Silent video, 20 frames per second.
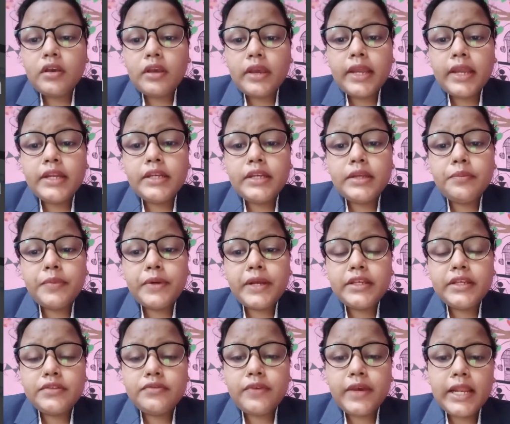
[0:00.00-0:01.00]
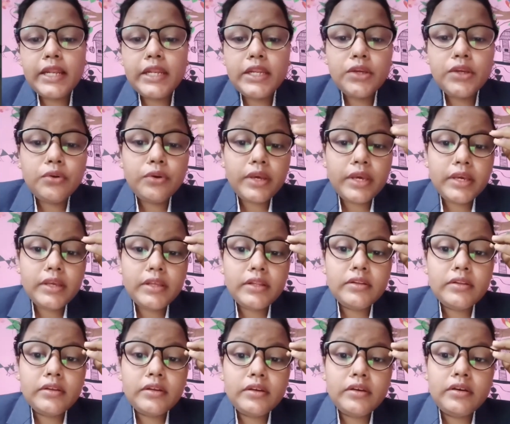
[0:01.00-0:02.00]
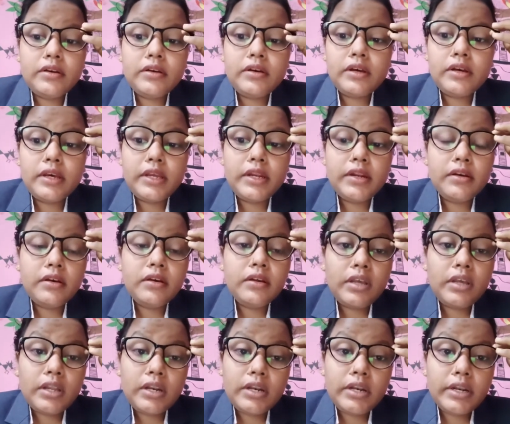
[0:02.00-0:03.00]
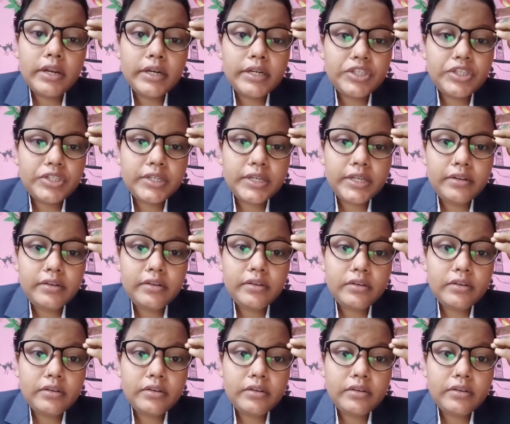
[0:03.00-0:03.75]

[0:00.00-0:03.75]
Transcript: Enterprise value in a nutshell.